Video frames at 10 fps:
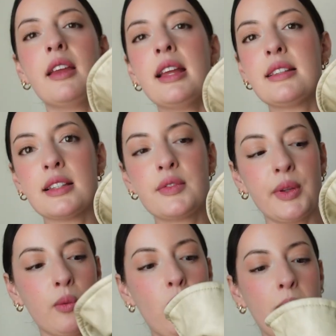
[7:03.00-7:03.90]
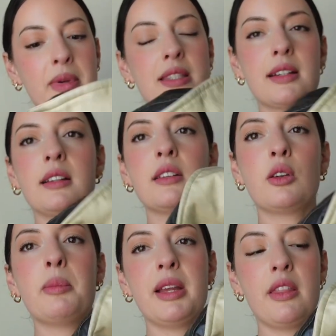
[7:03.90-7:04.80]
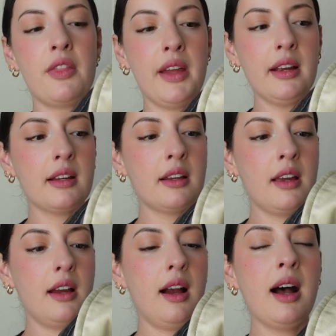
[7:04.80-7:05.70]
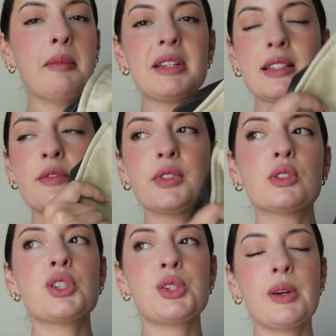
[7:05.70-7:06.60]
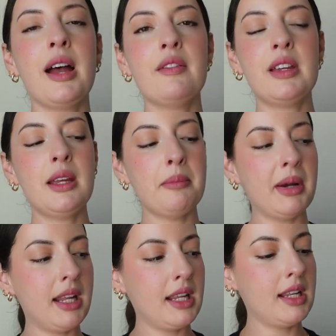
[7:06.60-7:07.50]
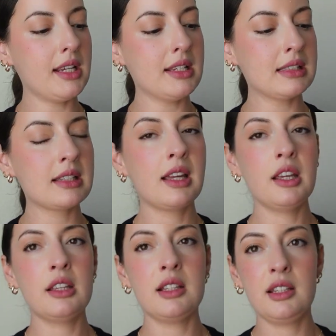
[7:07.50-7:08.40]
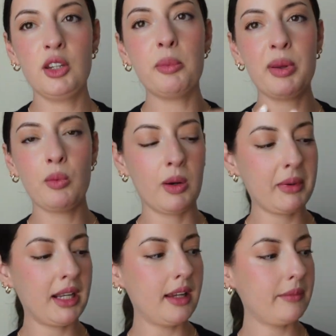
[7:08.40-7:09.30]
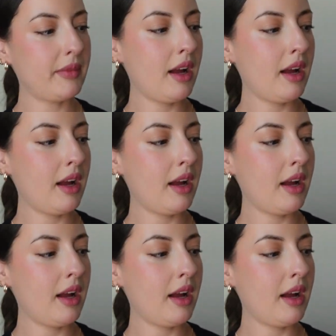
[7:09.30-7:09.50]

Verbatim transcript: It does feel warm. It's like a little bit thick. Um, it doesn't feel too heavy, but it is, you'll be warm in it.